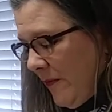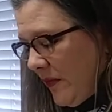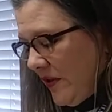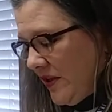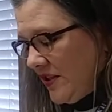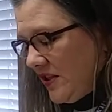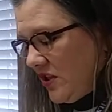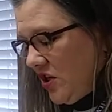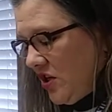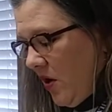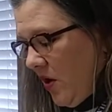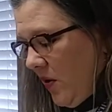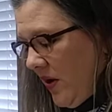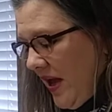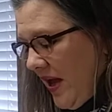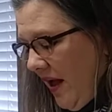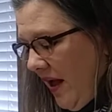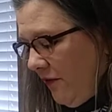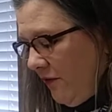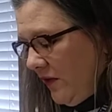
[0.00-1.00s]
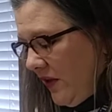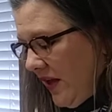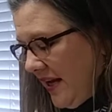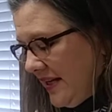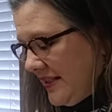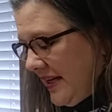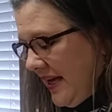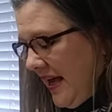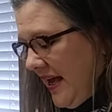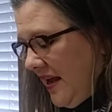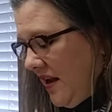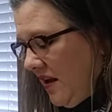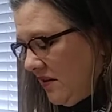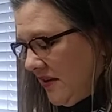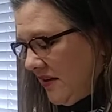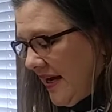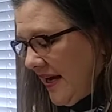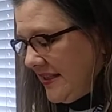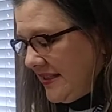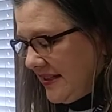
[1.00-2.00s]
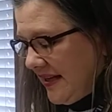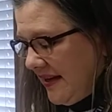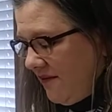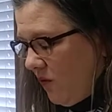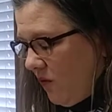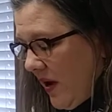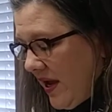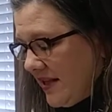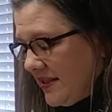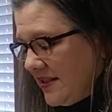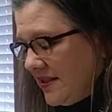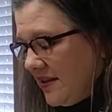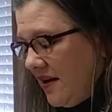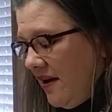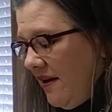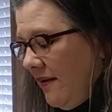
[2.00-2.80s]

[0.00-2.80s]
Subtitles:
The snowy owl flies ahead, alights, and waits.